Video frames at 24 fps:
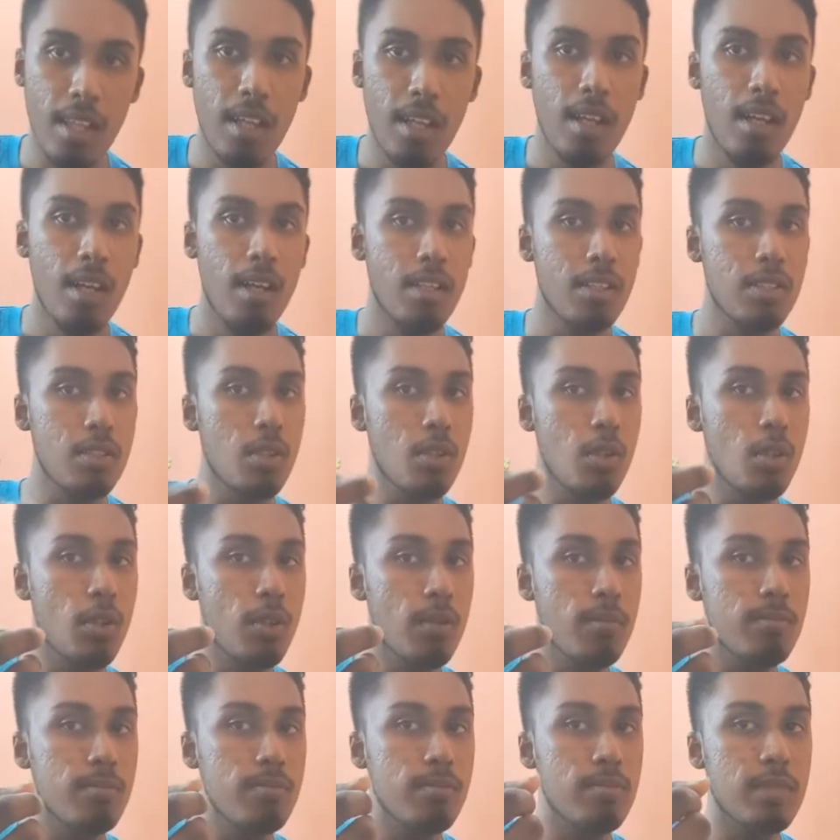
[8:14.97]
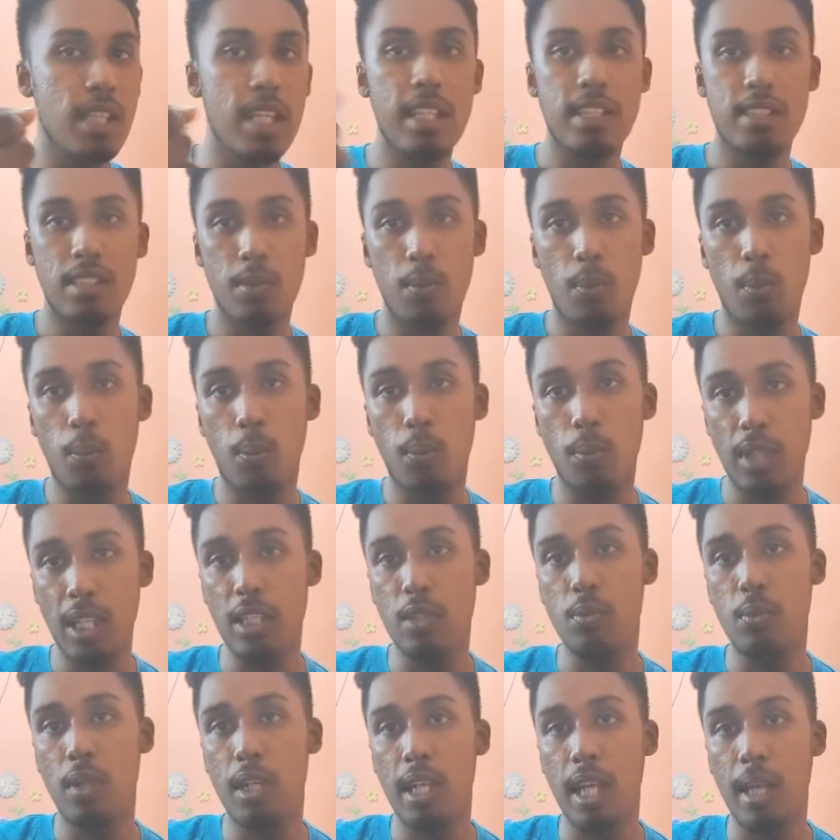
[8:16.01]
So that is
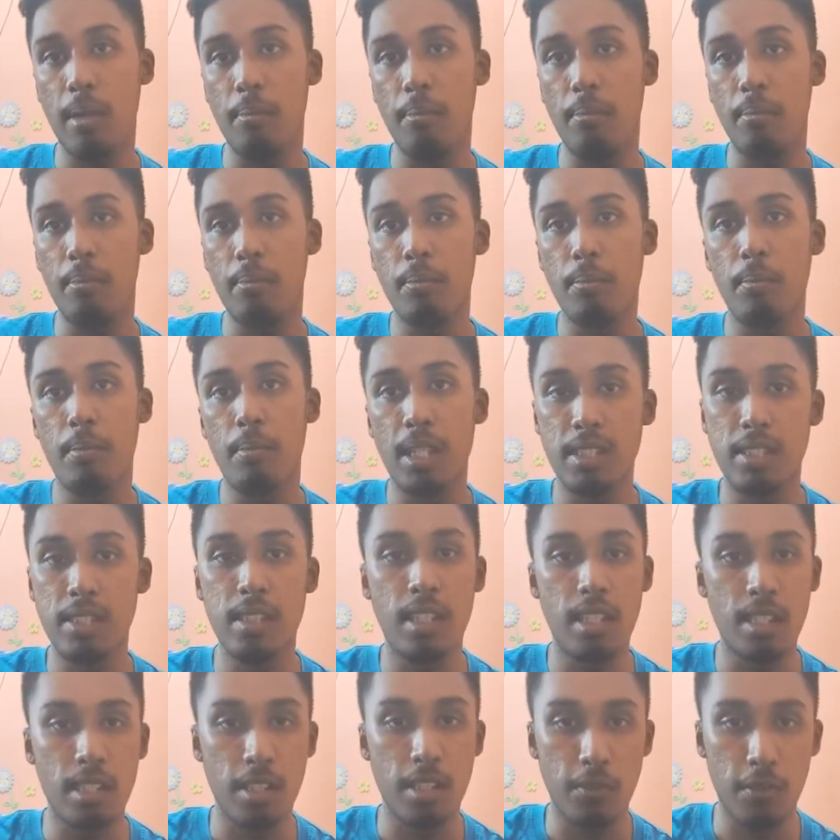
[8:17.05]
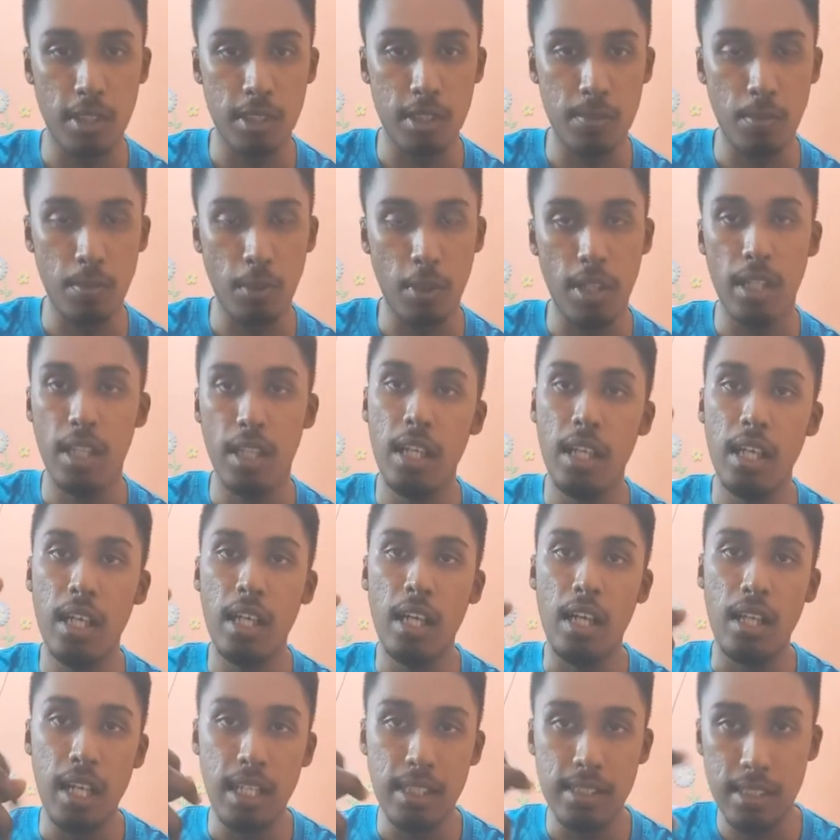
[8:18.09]
what I'm mentioning, the first point.
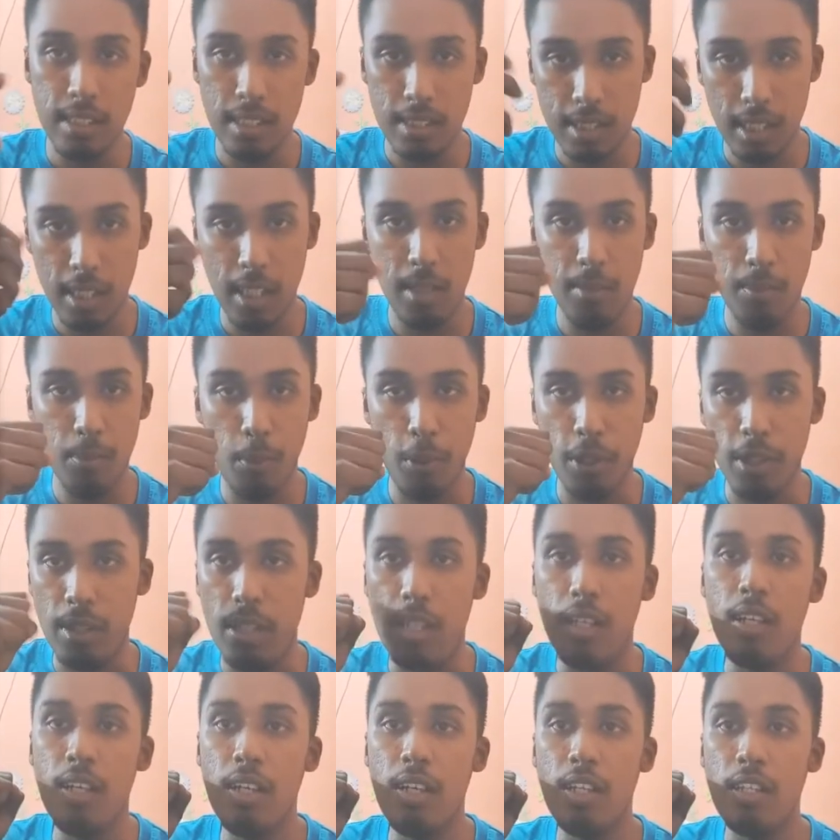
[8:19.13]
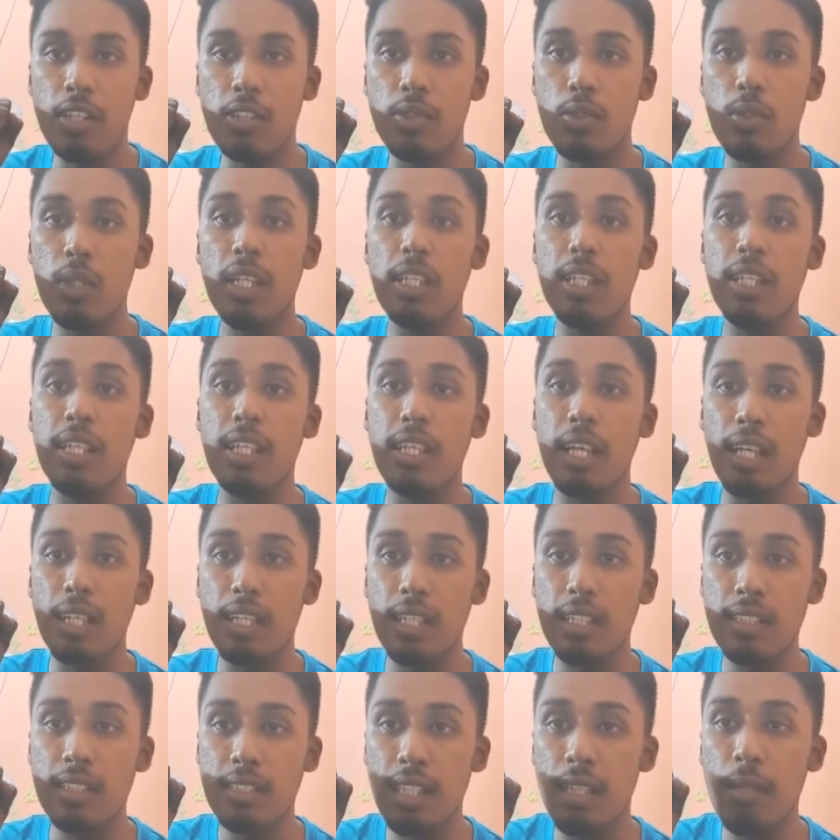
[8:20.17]
Let's see the second point. Student can
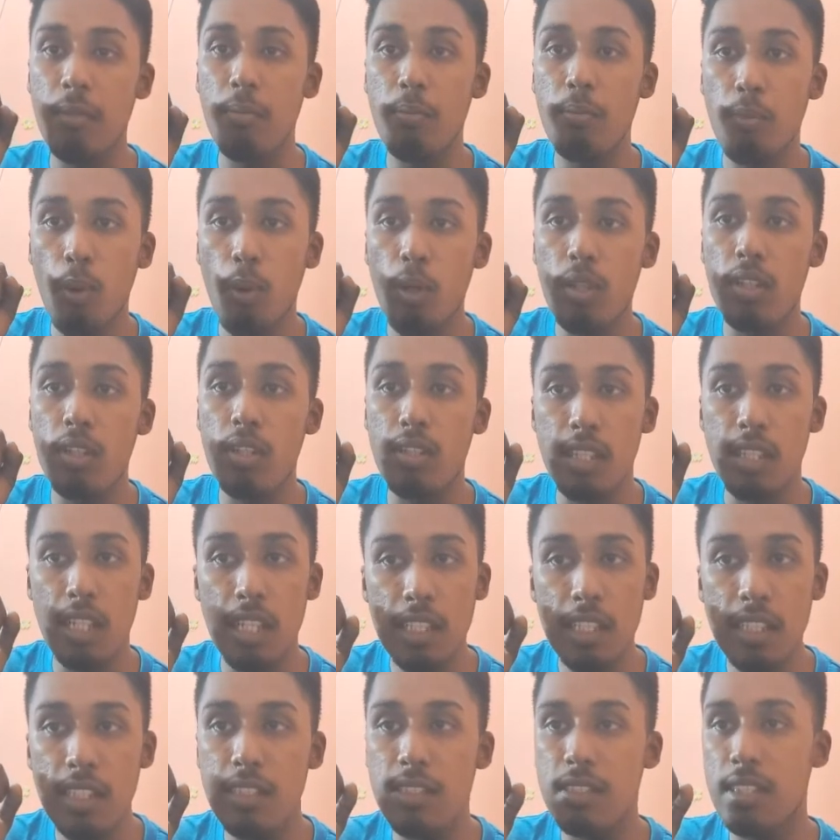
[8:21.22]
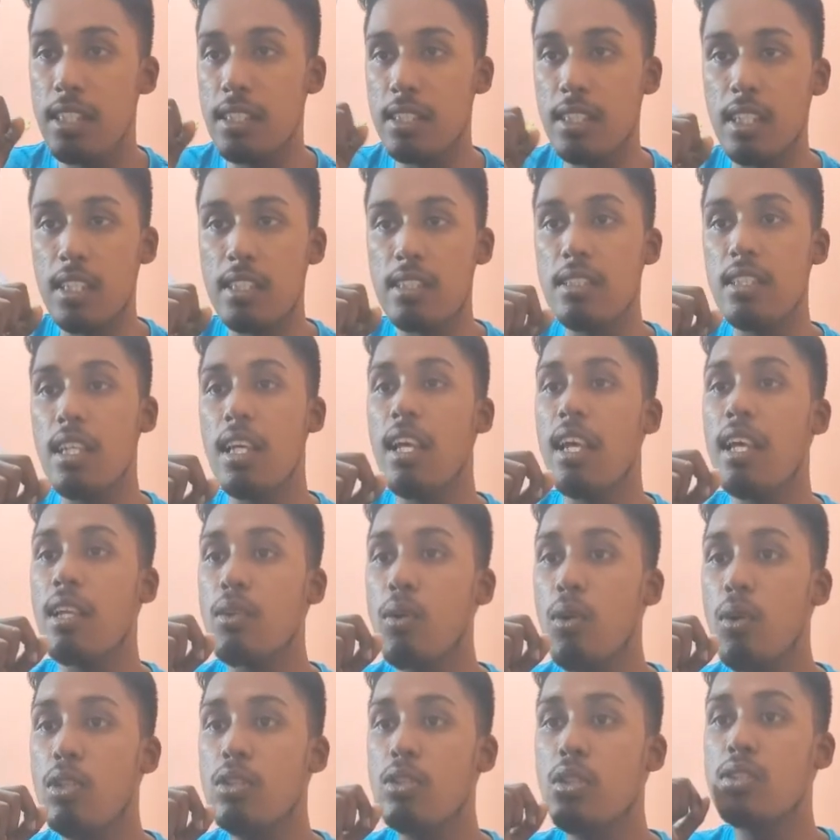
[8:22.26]
understand both religious teachings and
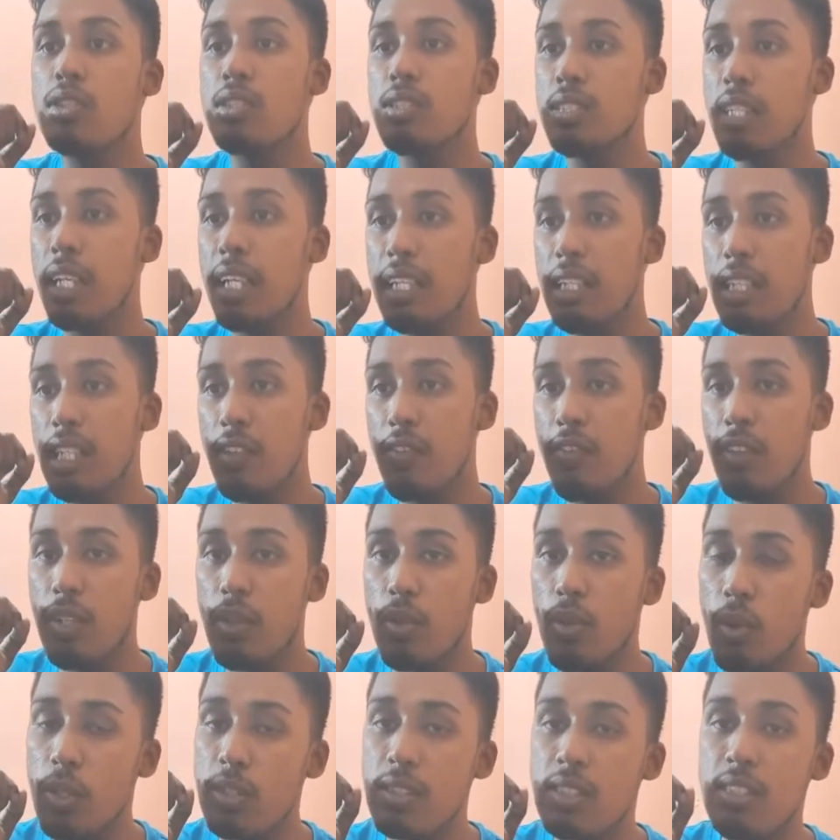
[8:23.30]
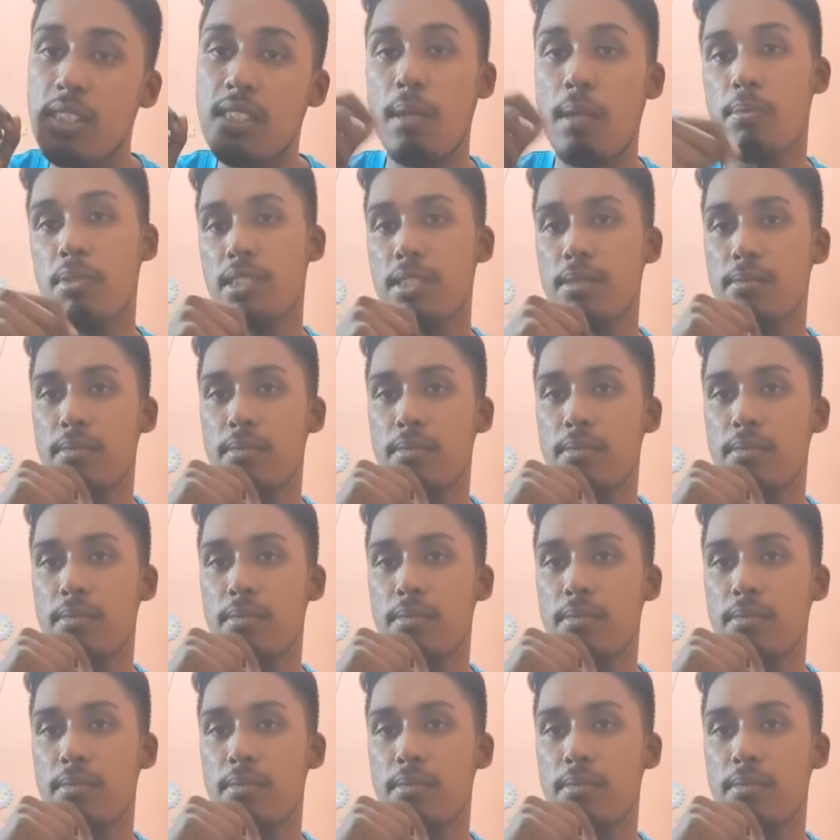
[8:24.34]
also scientific concepts.